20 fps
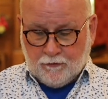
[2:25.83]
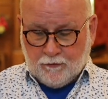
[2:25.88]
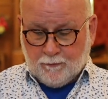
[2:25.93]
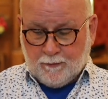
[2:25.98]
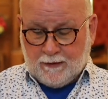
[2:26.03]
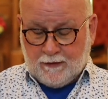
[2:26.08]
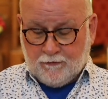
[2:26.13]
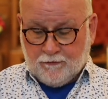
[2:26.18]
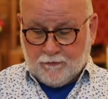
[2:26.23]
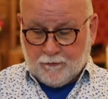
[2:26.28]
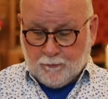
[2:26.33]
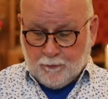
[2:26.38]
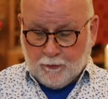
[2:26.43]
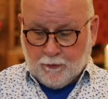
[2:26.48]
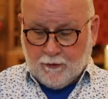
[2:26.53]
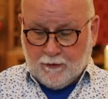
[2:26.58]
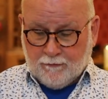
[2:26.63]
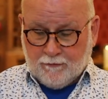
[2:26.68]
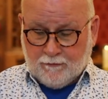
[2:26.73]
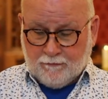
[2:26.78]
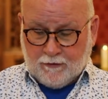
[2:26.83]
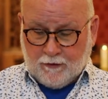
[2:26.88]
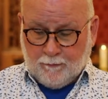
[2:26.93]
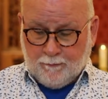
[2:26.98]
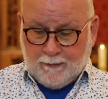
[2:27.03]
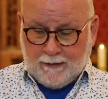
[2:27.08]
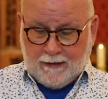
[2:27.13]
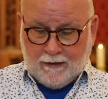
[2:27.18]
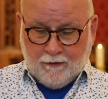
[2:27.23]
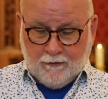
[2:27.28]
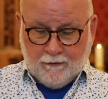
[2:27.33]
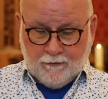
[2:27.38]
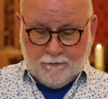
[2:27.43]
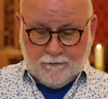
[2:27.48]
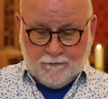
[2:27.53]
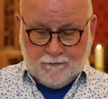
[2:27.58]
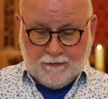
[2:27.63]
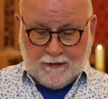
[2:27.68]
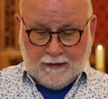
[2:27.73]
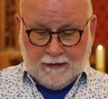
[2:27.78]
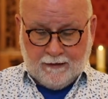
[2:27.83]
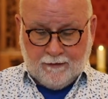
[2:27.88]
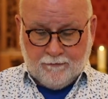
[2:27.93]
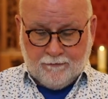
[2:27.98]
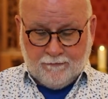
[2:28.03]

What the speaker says: to be supportive of our parents and